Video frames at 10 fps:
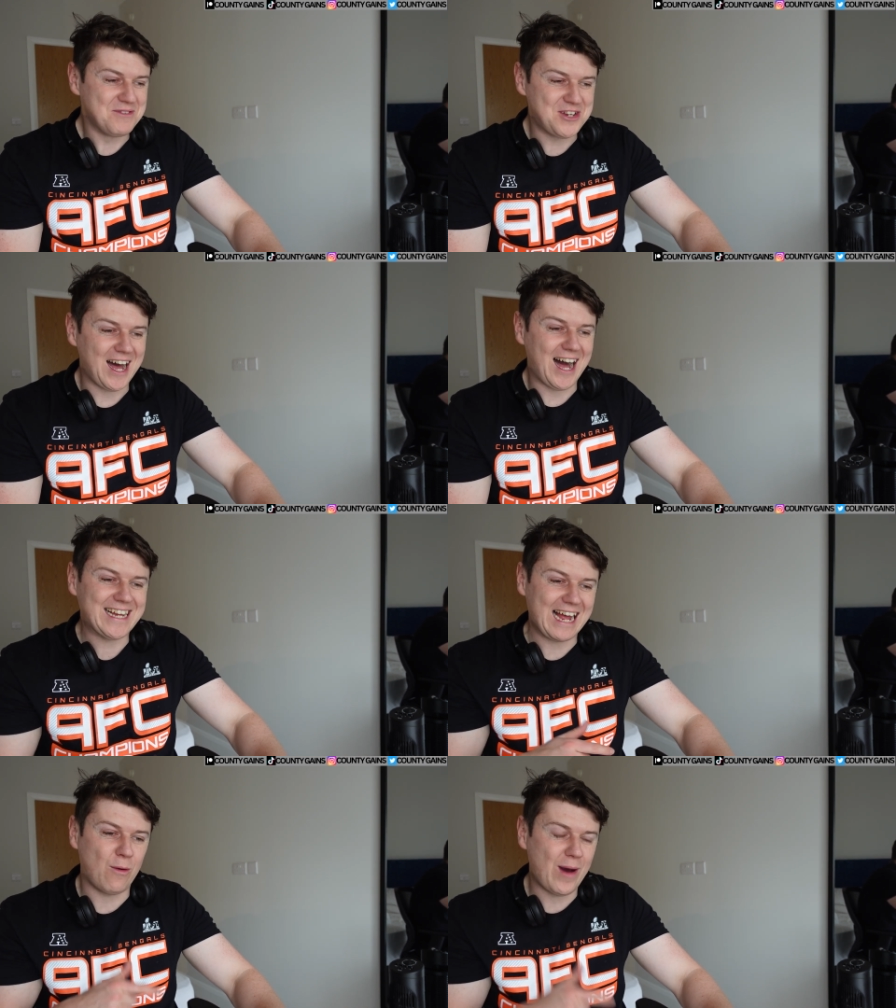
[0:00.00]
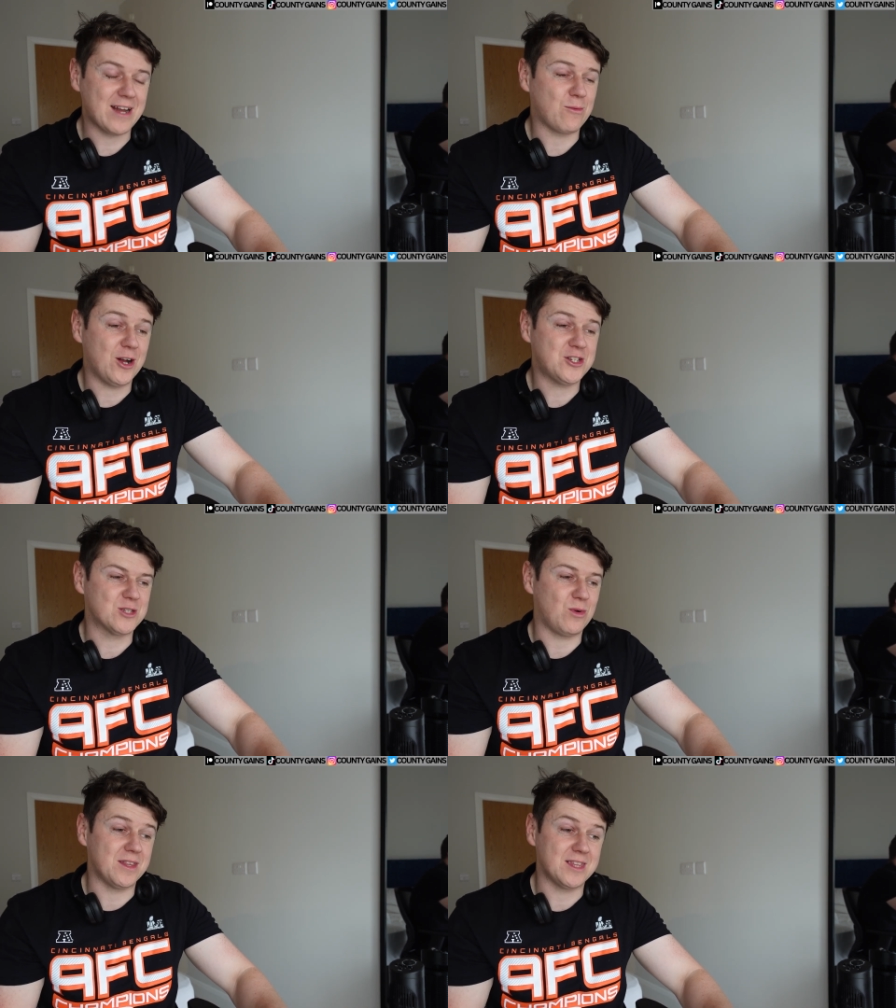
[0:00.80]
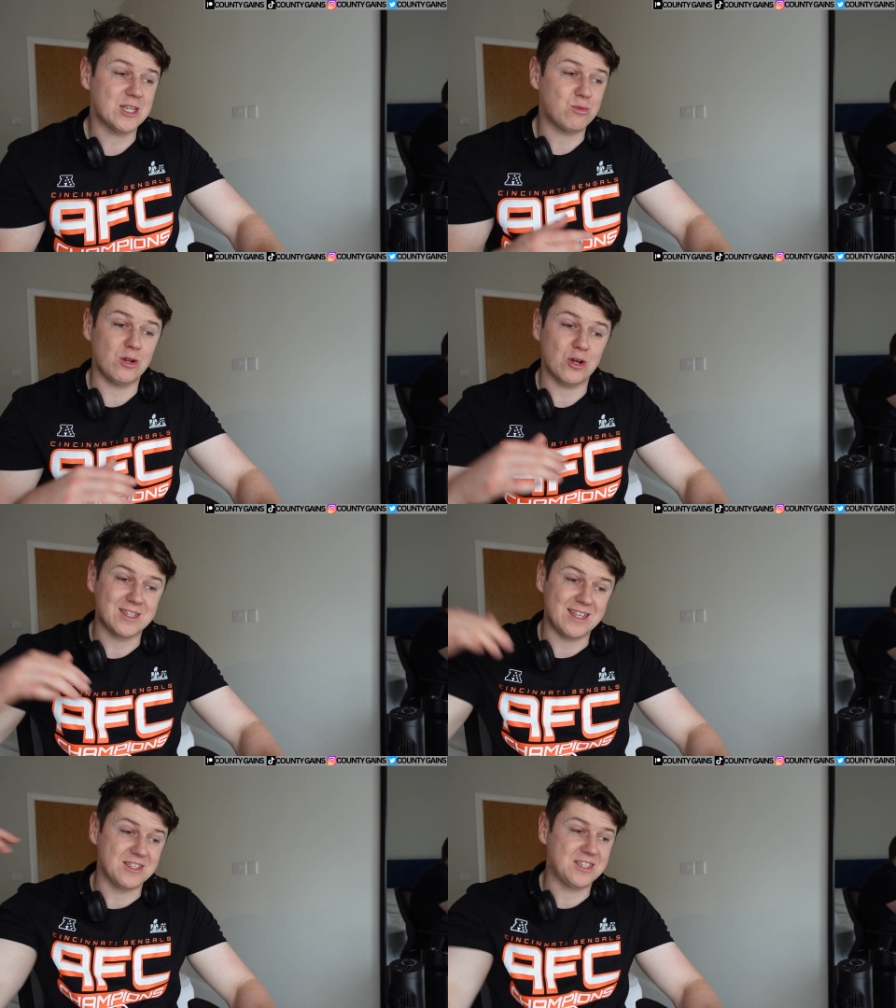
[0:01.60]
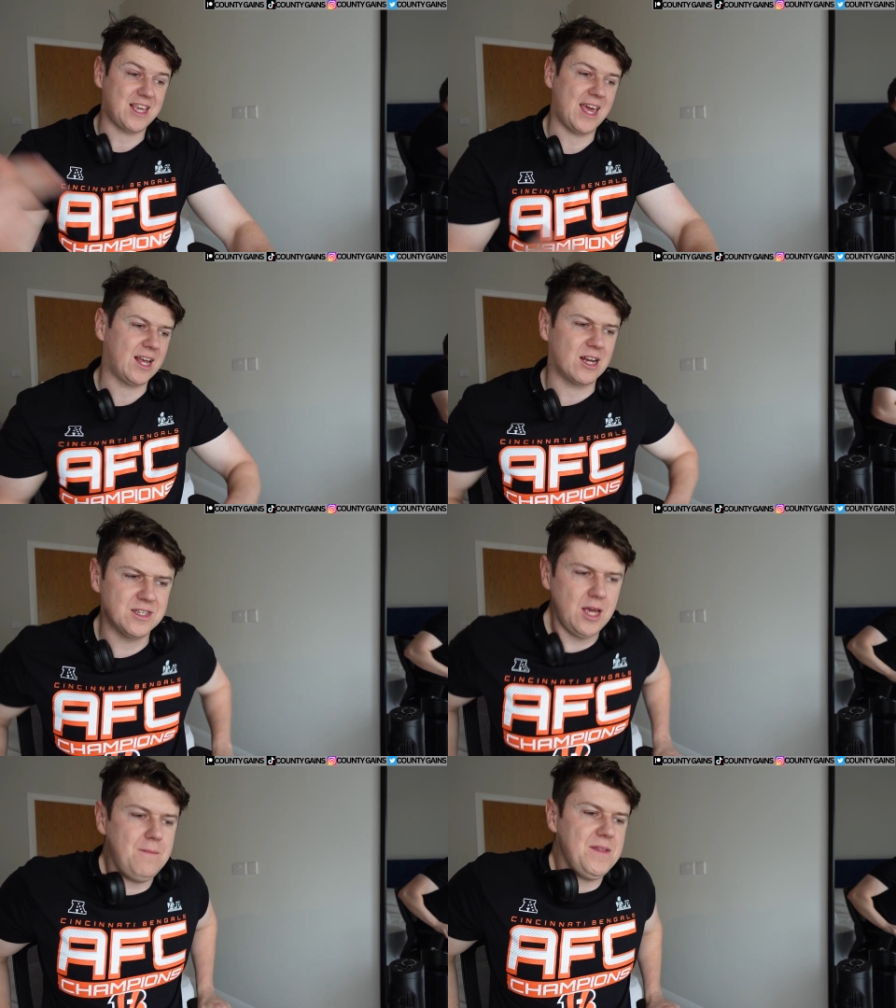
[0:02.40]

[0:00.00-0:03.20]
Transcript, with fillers: Yeah, I can't wait to watch this one. This one looks insane, guys.